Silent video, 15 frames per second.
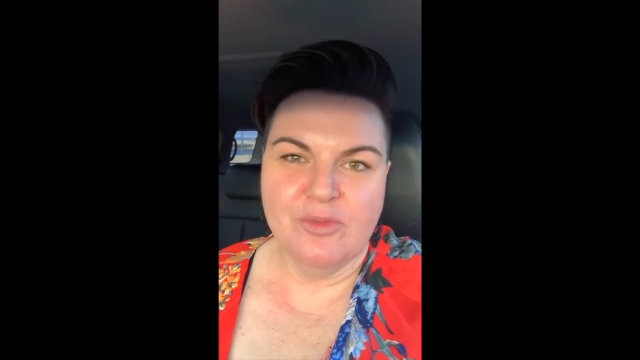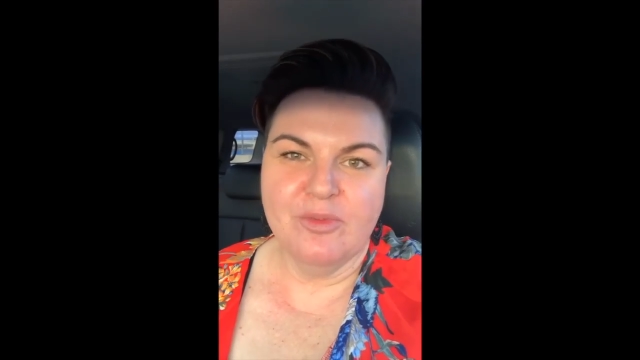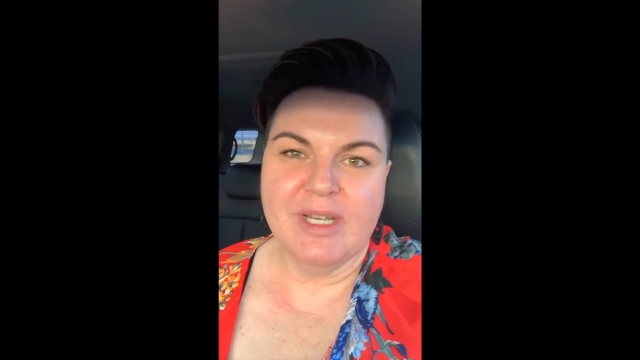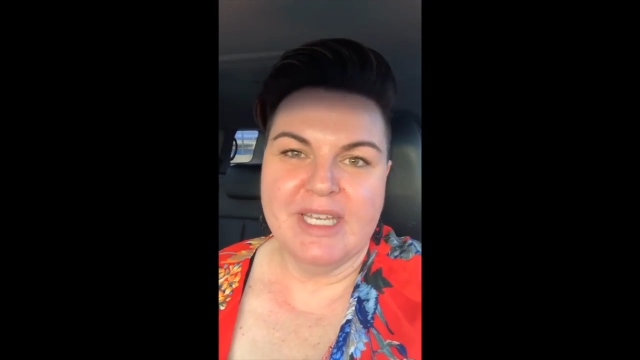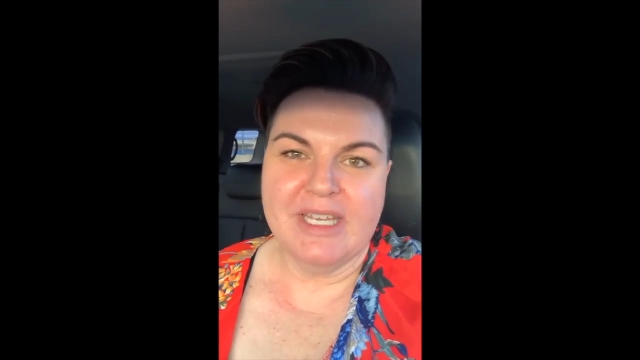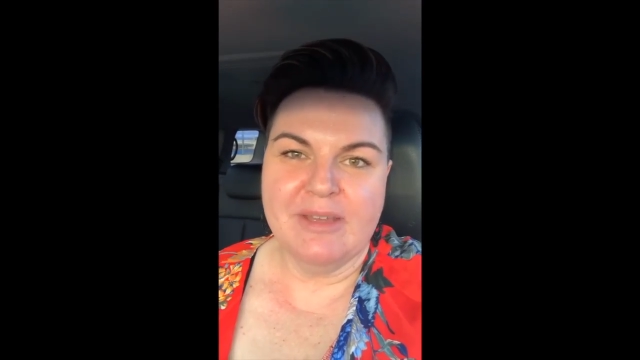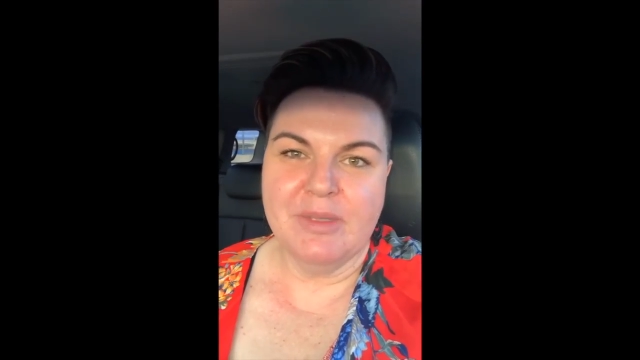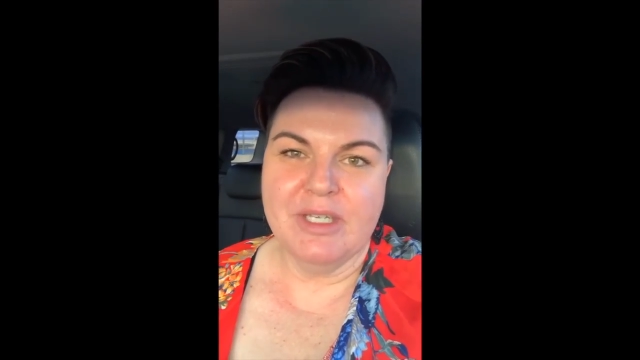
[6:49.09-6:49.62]
to
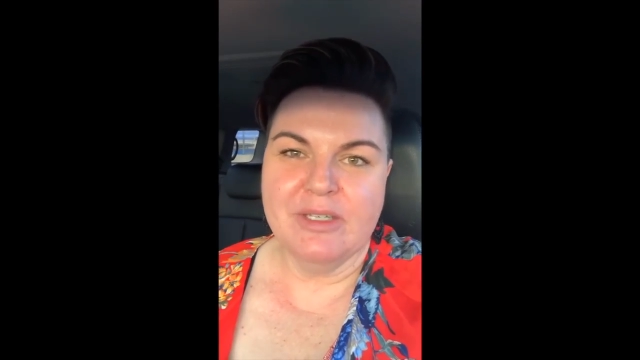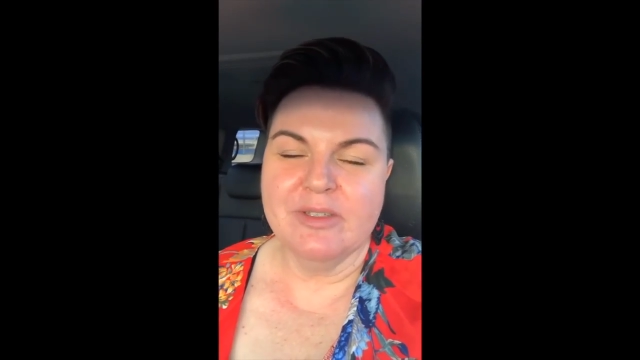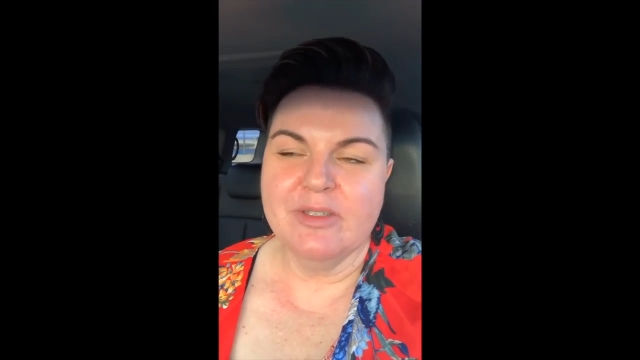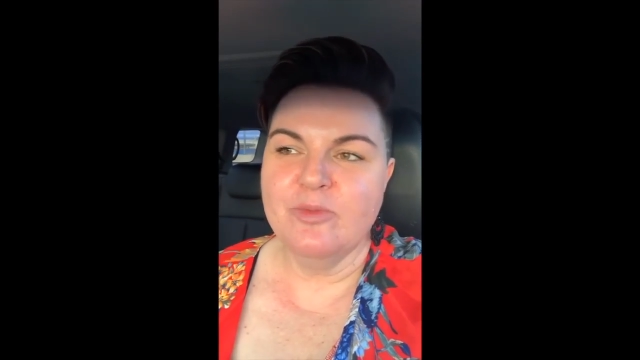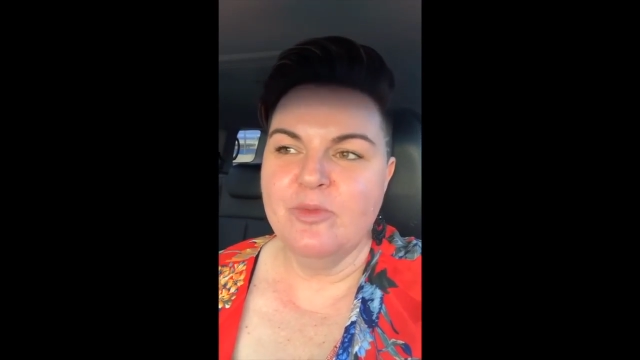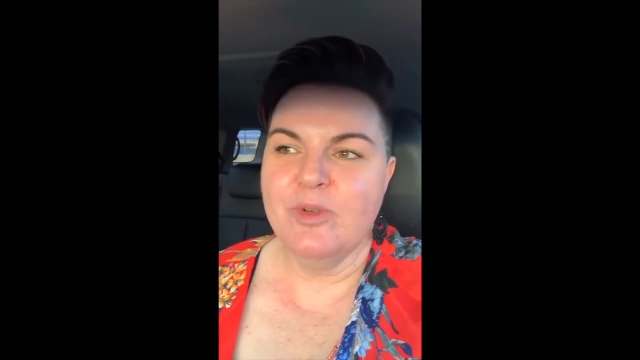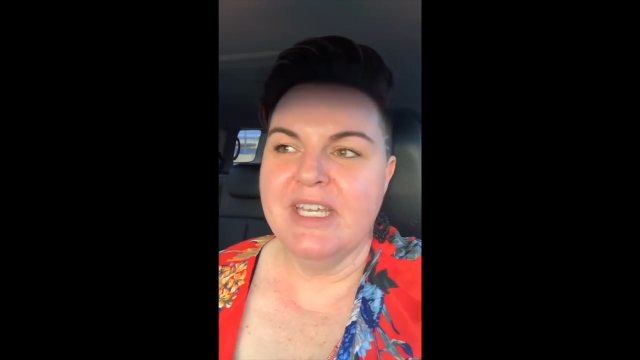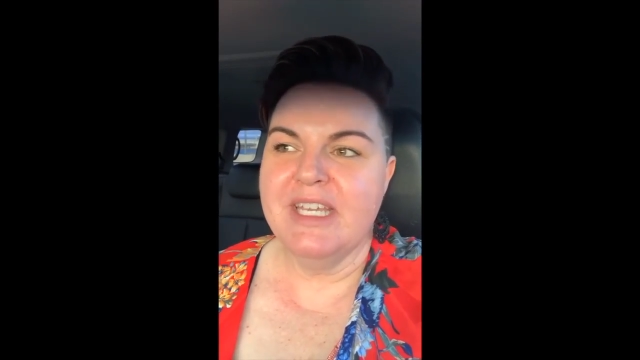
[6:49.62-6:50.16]
wear,
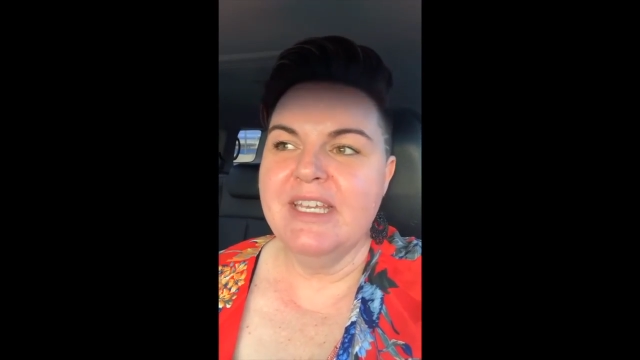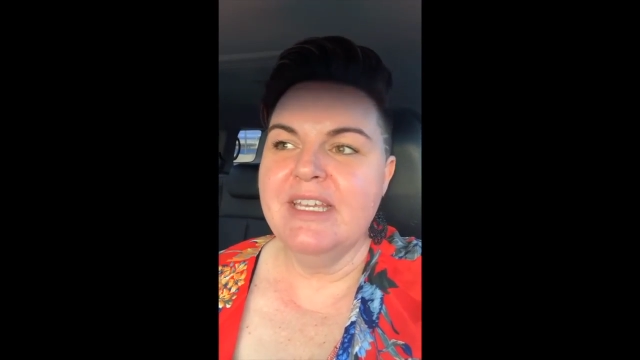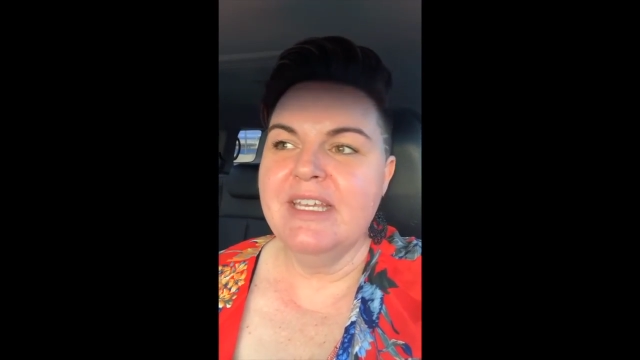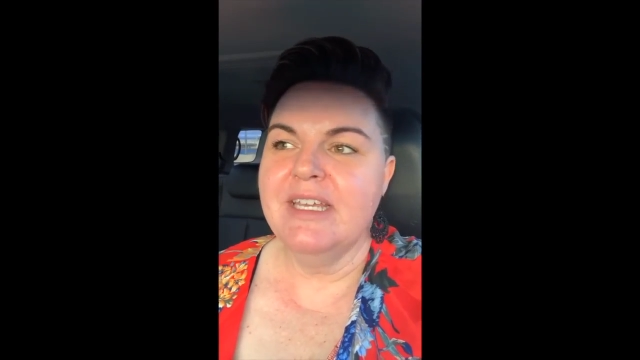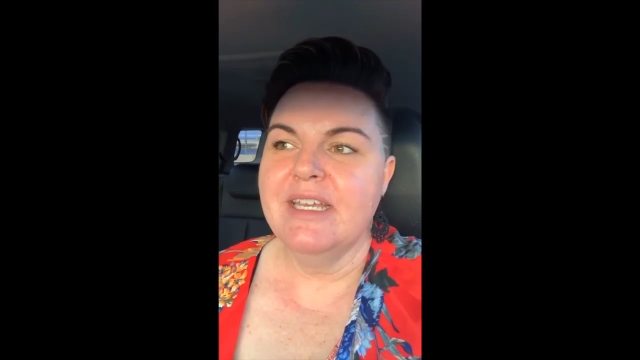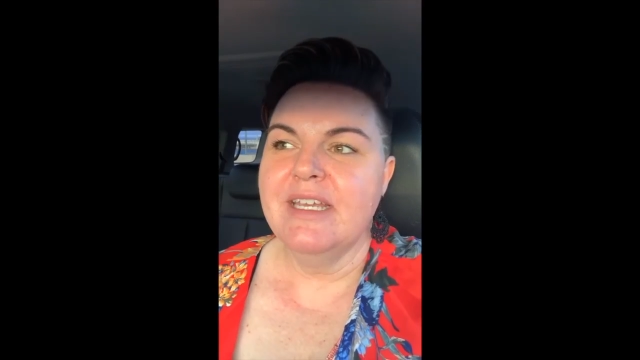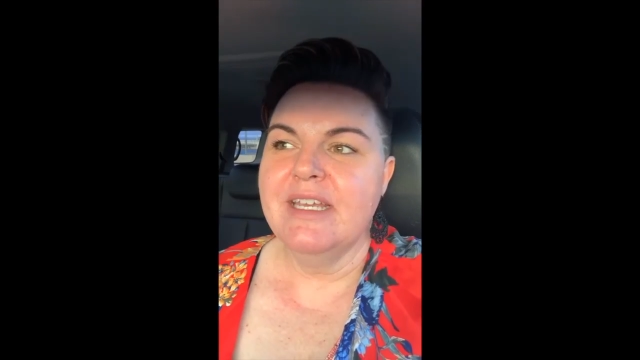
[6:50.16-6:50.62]
because we